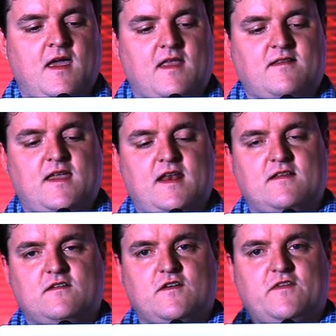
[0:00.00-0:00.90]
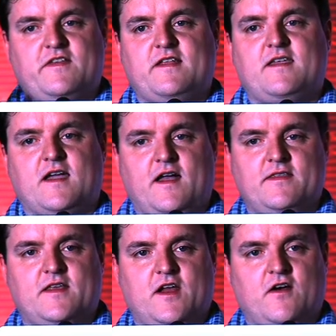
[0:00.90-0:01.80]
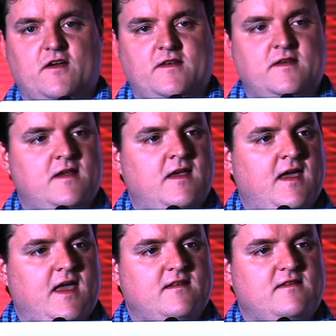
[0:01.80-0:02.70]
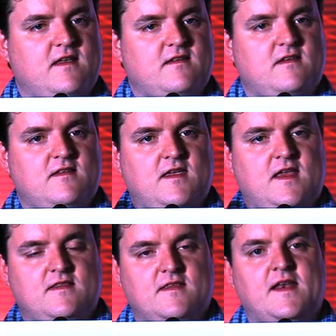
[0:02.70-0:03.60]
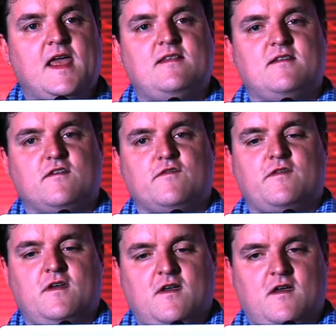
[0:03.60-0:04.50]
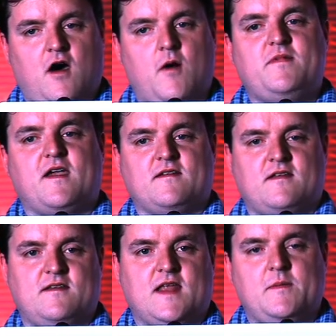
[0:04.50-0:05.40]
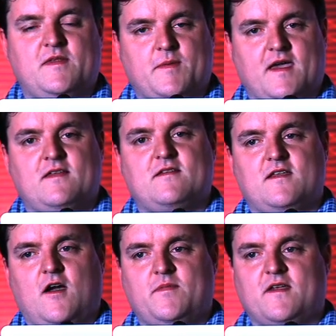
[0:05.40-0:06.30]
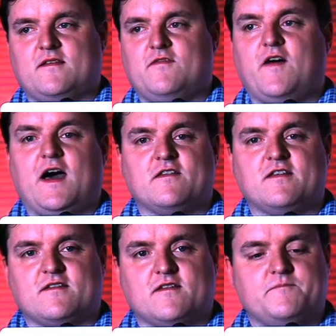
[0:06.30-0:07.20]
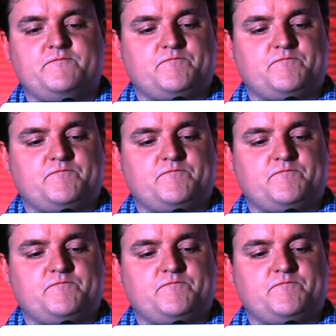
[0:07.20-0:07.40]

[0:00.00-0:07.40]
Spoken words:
Instead, it's sort of sitting under the hood. It sits at the native object namespace, the object file system,